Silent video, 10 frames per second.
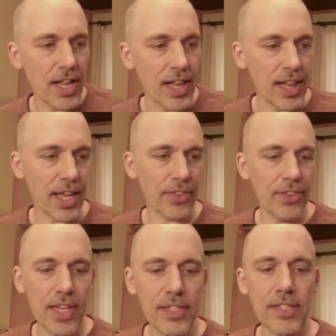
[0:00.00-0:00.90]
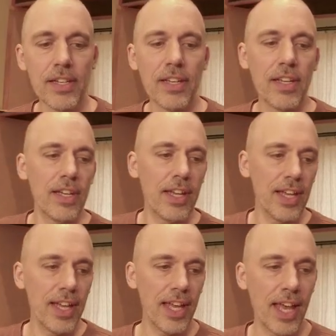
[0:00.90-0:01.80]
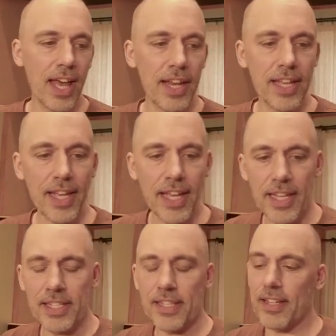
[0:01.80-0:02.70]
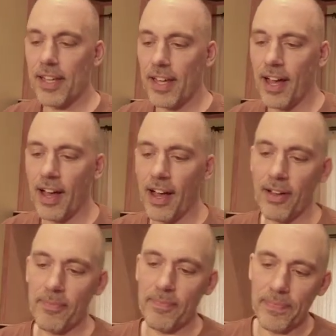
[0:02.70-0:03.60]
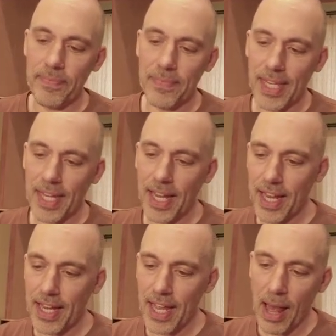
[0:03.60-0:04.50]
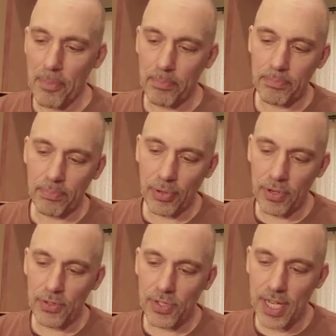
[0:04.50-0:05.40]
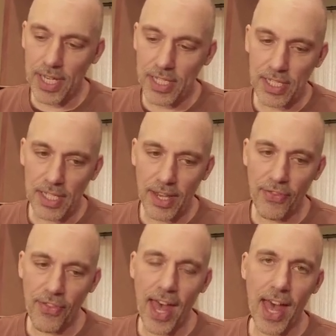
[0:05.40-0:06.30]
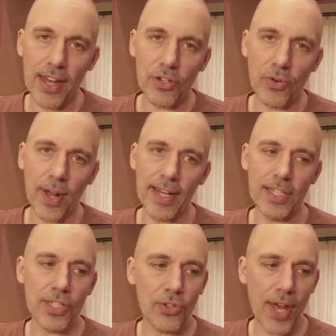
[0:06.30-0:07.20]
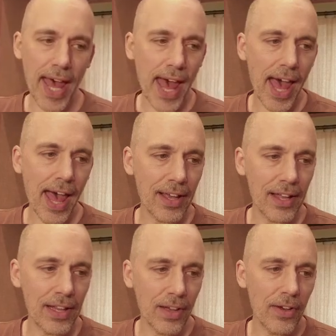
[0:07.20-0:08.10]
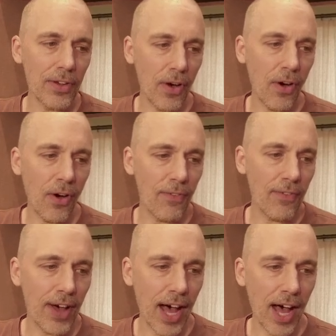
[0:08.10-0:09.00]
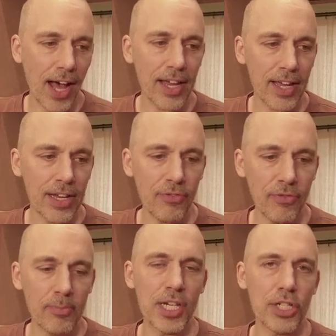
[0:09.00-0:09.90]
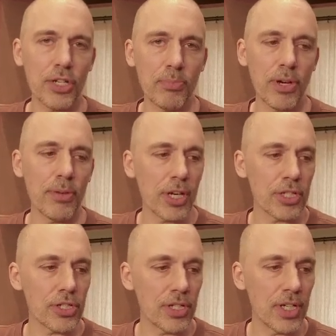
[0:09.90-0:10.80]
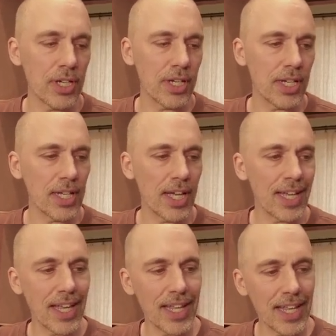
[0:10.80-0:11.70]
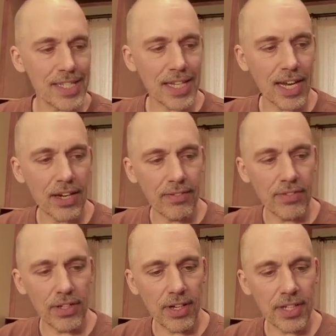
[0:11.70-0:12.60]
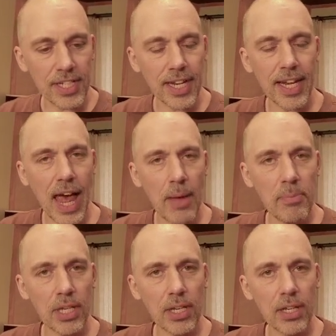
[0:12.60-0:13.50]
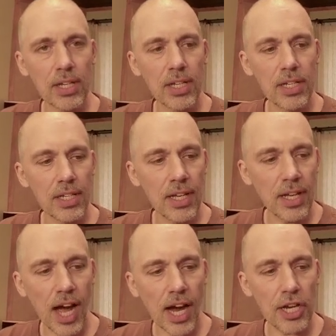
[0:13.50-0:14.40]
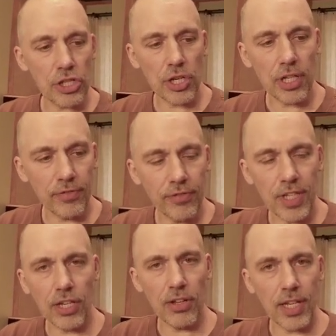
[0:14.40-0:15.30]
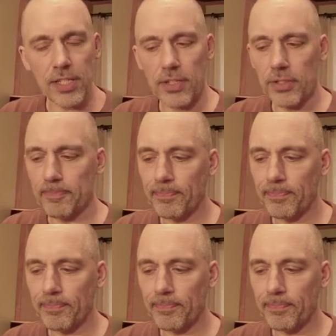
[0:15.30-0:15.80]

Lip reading: like this. It is a process that tries to add a lot of high-end information. Pretty much, it is kind of a dynamic, high-shelf equalizer,